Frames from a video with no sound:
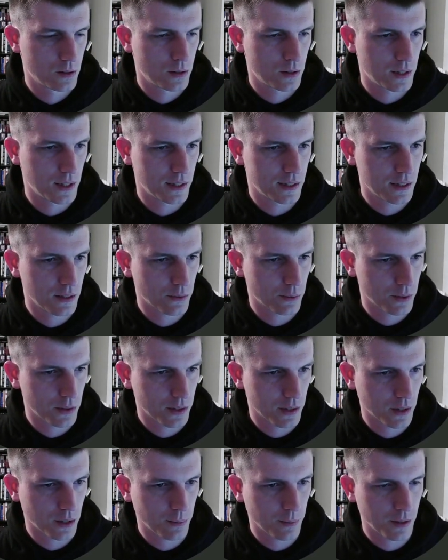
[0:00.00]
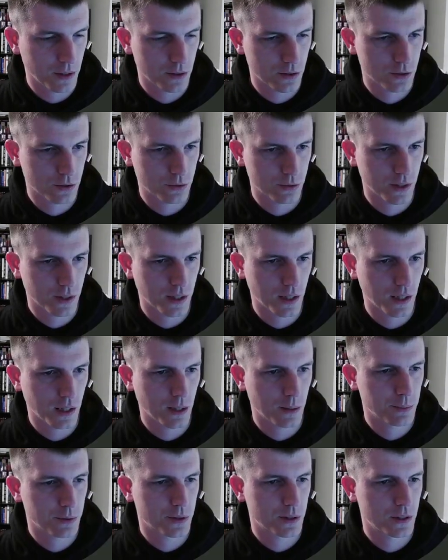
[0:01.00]
Is it really going to be a string
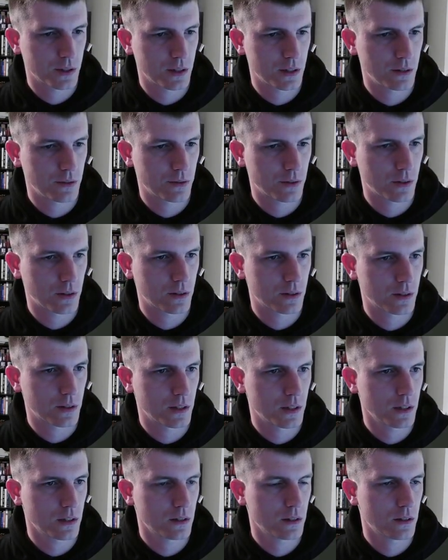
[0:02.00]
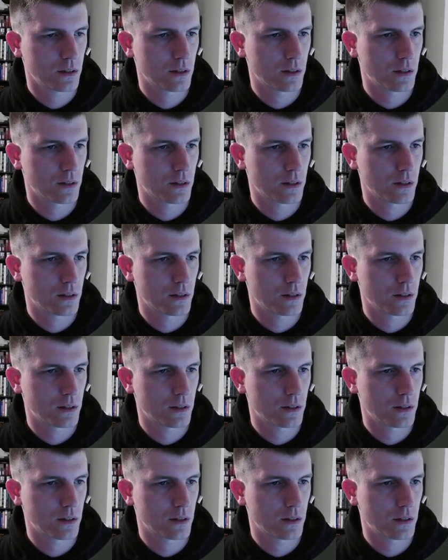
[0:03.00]
option default none?